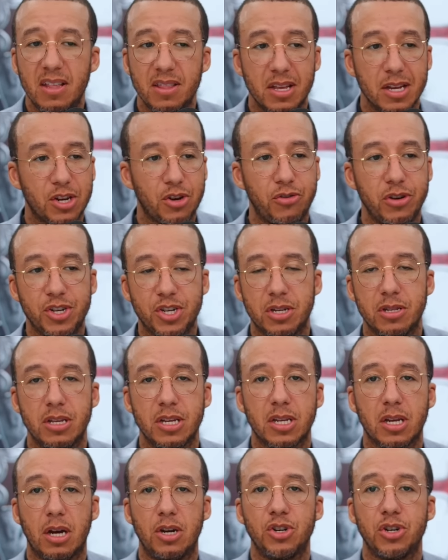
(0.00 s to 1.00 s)

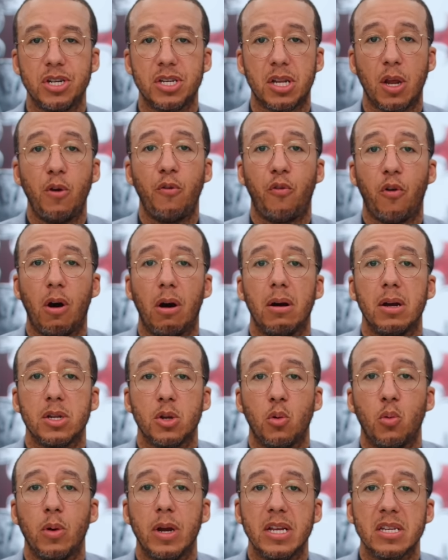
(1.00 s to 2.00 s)
This country so far has
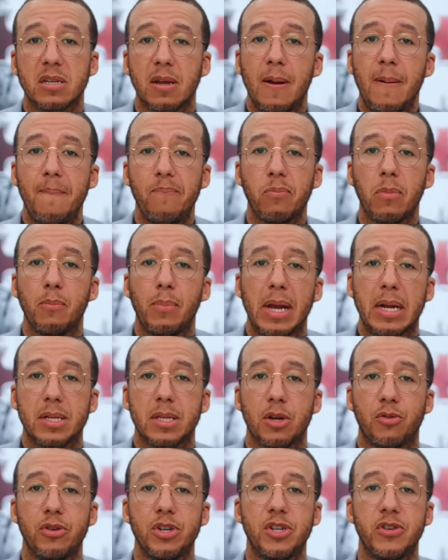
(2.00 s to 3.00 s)
always picked
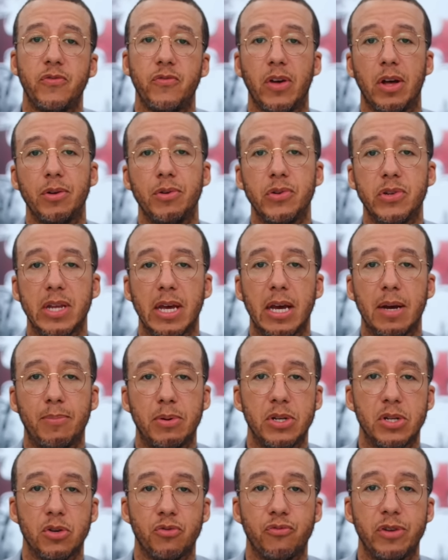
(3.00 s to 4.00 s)
the Christian value set up
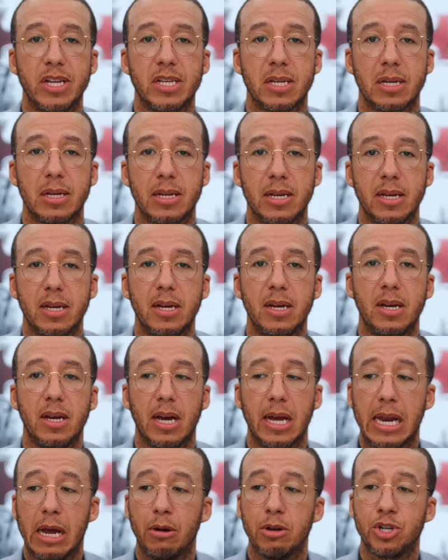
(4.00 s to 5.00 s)
until recently,
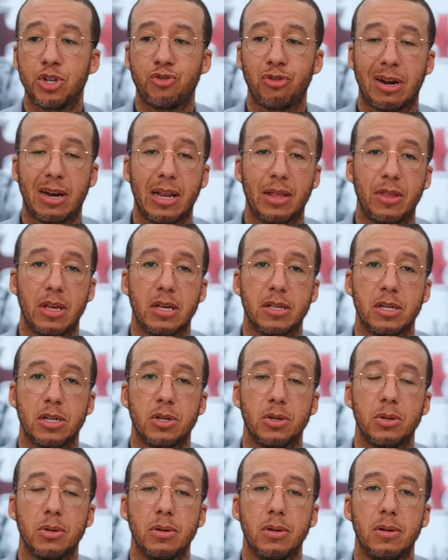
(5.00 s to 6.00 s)
and now it's straddling the other
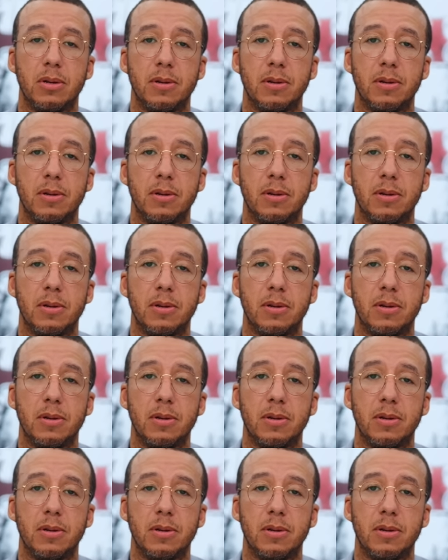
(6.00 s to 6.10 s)
two.